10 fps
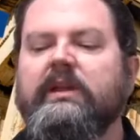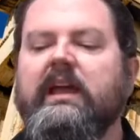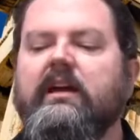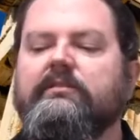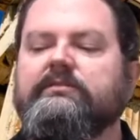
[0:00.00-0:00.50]
we
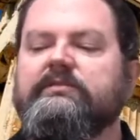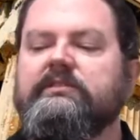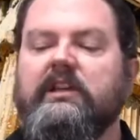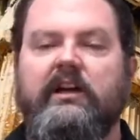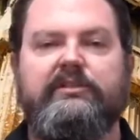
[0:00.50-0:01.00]
have
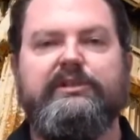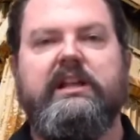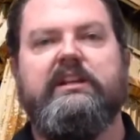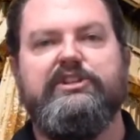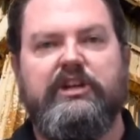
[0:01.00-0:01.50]
the
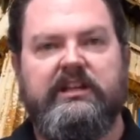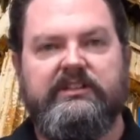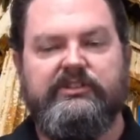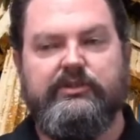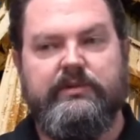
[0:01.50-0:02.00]
hundred-handed
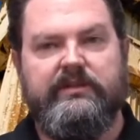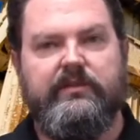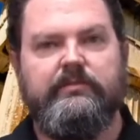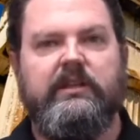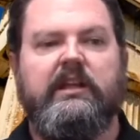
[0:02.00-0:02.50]
giants, three of
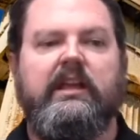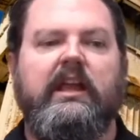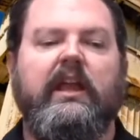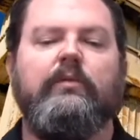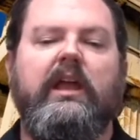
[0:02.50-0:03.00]
them,
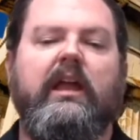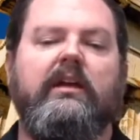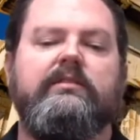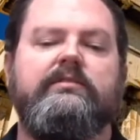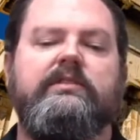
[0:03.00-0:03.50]
and we
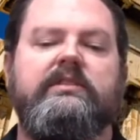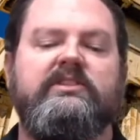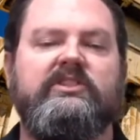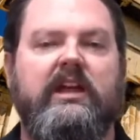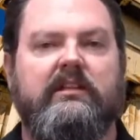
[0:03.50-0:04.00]
have
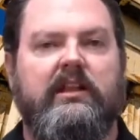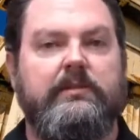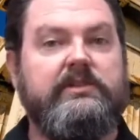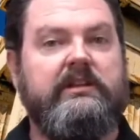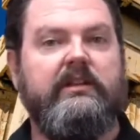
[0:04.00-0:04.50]
the
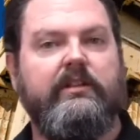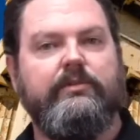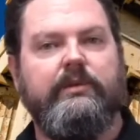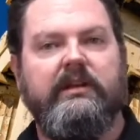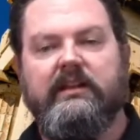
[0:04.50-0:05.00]
Cyclops, another
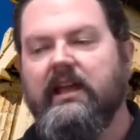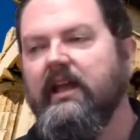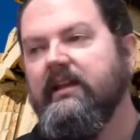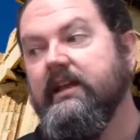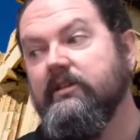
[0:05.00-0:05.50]
three.
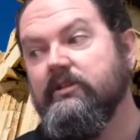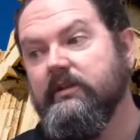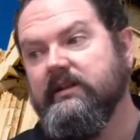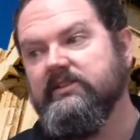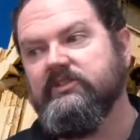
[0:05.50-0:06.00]
Now
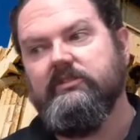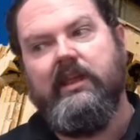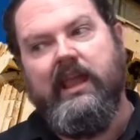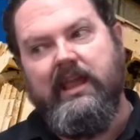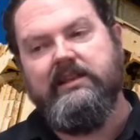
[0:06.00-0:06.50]
Uranus
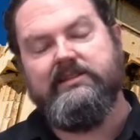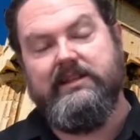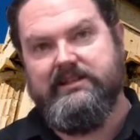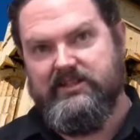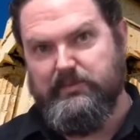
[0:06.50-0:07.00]
hates
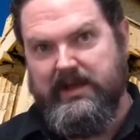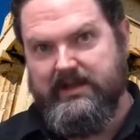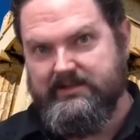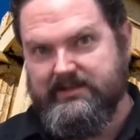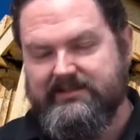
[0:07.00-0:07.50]
and
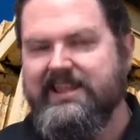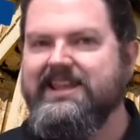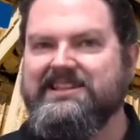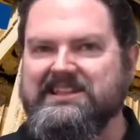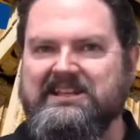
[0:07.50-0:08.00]
despises
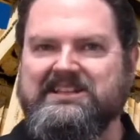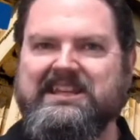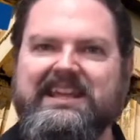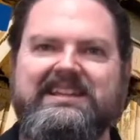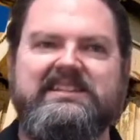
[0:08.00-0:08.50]
these six
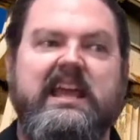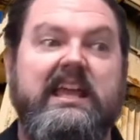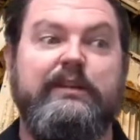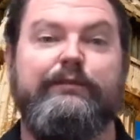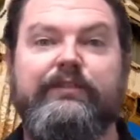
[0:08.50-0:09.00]
kids.
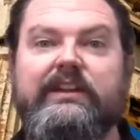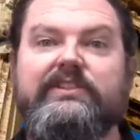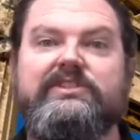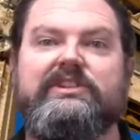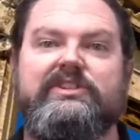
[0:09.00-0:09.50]
He
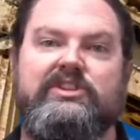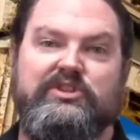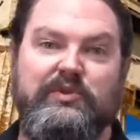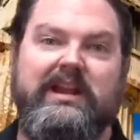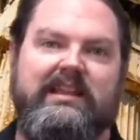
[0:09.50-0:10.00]
fears their
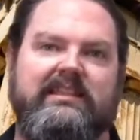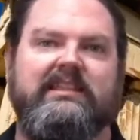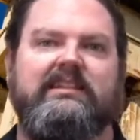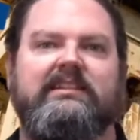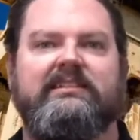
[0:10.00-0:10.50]

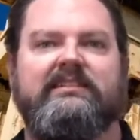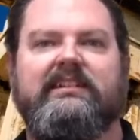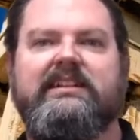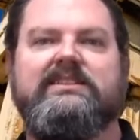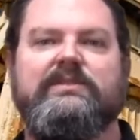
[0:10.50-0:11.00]
strength,
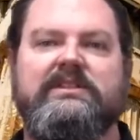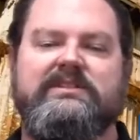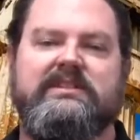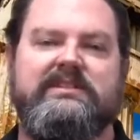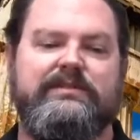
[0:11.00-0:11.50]
is,
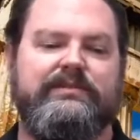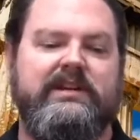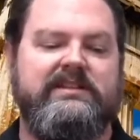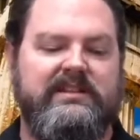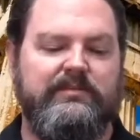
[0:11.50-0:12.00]
is, is, the
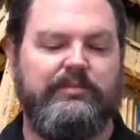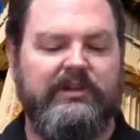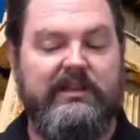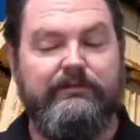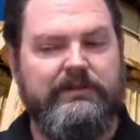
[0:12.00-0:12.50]
phrase in the
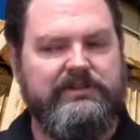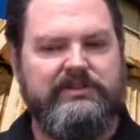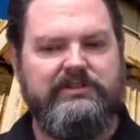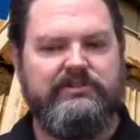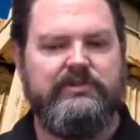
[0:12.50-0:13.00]
book. He fears
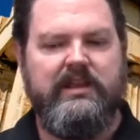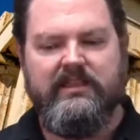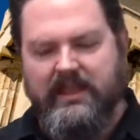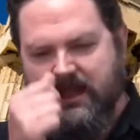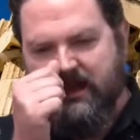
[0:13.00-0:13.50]
their
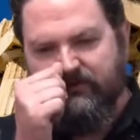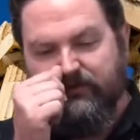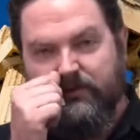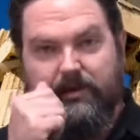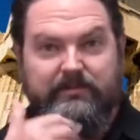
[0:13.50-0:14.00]
strength.
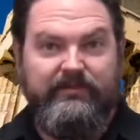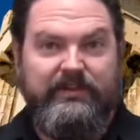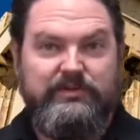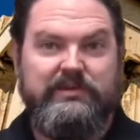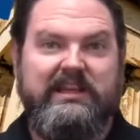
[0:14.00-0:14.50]
Fear probably
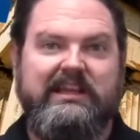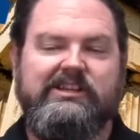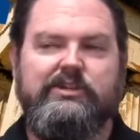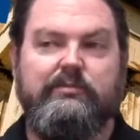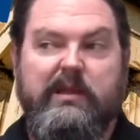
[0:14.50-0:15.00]
fears what they
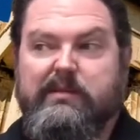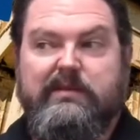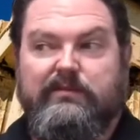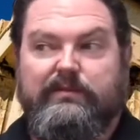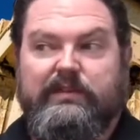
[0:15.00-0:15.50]
can do. Maybe
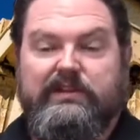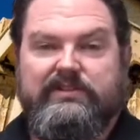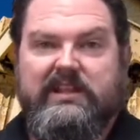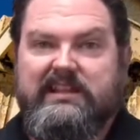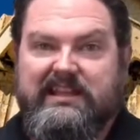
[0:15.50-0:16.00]
even
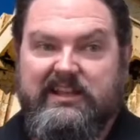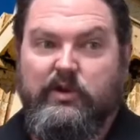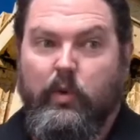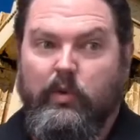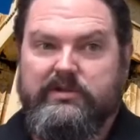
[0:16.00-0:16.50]
fears that they can
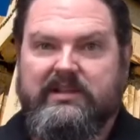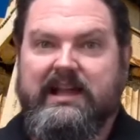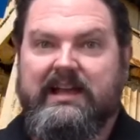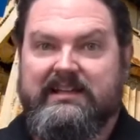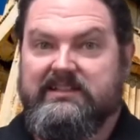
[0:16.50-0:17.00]
court
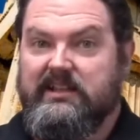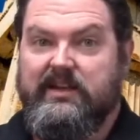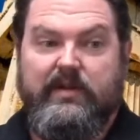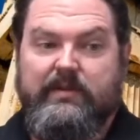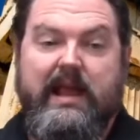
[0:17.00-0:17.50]
Gaia's
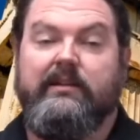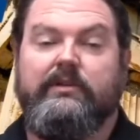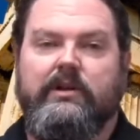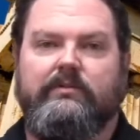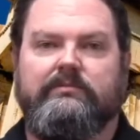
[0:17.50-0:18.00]
love. I, I
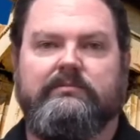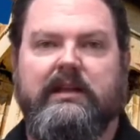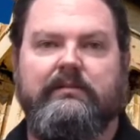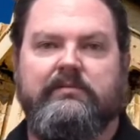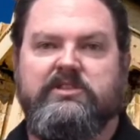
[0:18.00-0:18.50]
don't know.
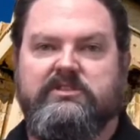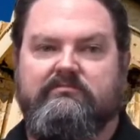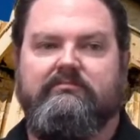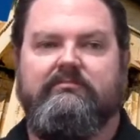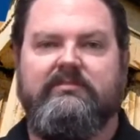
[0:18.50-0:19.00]
I'm just
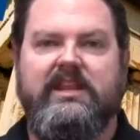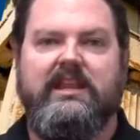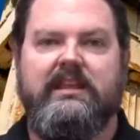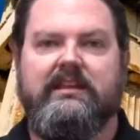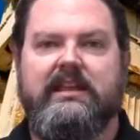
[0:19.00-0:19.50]

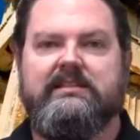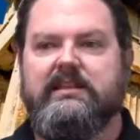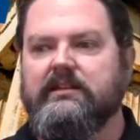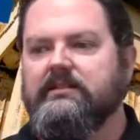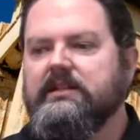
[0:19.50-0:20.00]
taking a
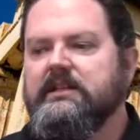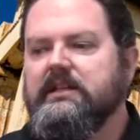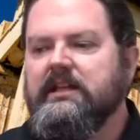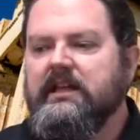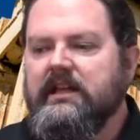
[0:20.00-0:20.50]
guess here.
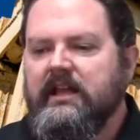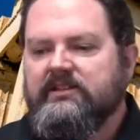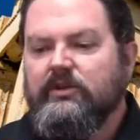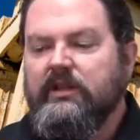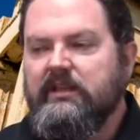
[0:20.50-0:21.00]

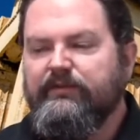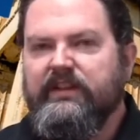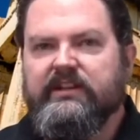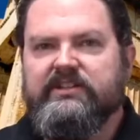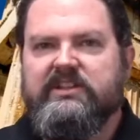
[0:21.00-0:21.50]
So he
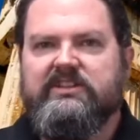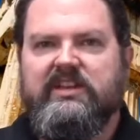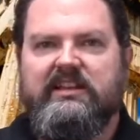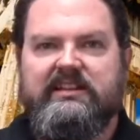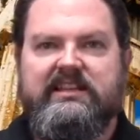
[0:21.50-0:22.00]
fears
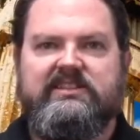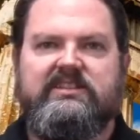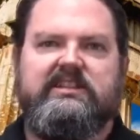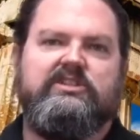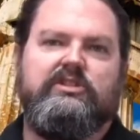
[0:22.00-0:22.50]
his these
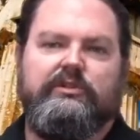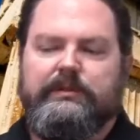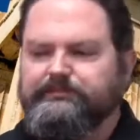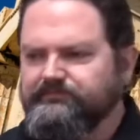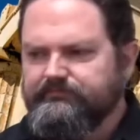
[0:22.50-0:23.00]
six
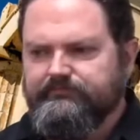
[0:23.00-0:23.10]
children,